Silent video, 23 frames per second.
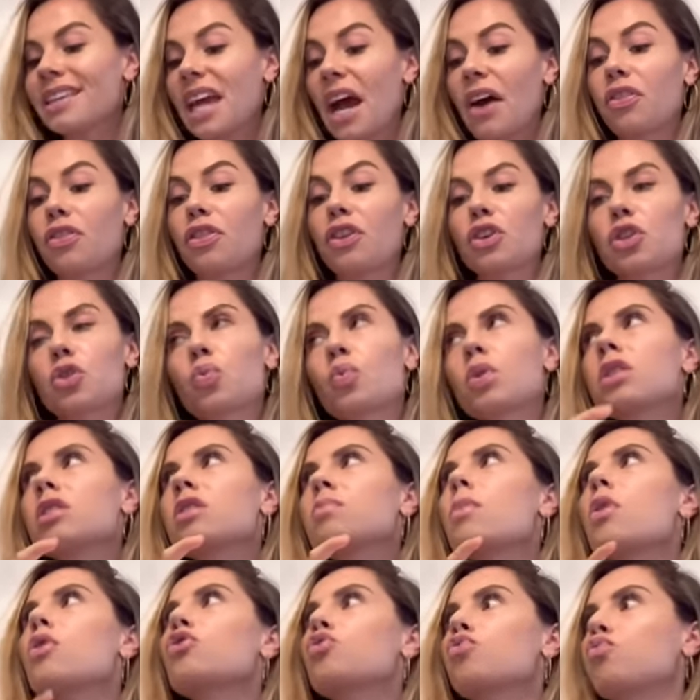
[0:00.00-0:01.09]
Yeah, this one
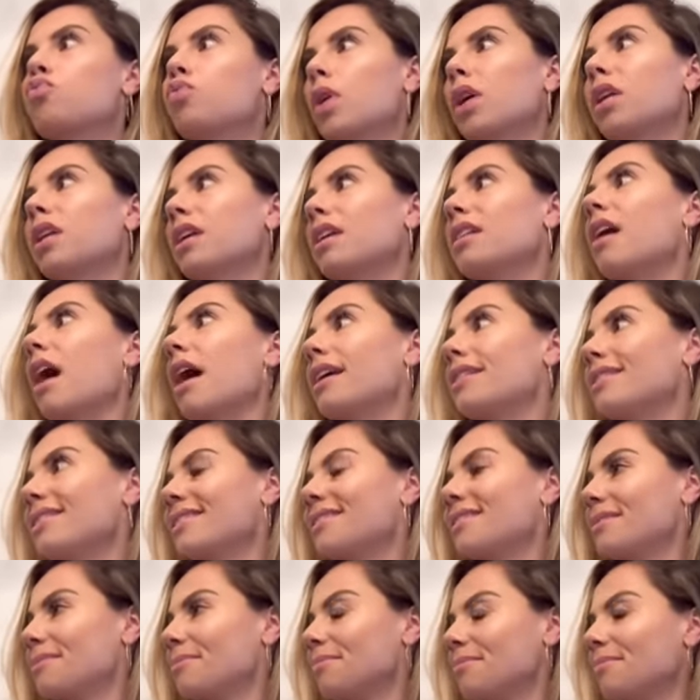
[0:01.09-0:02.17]
smells really
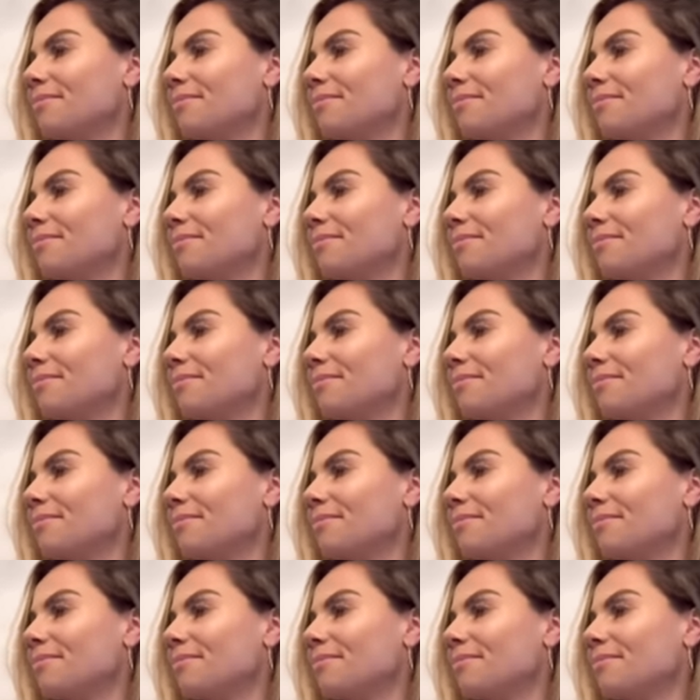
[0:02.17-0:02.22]
nice.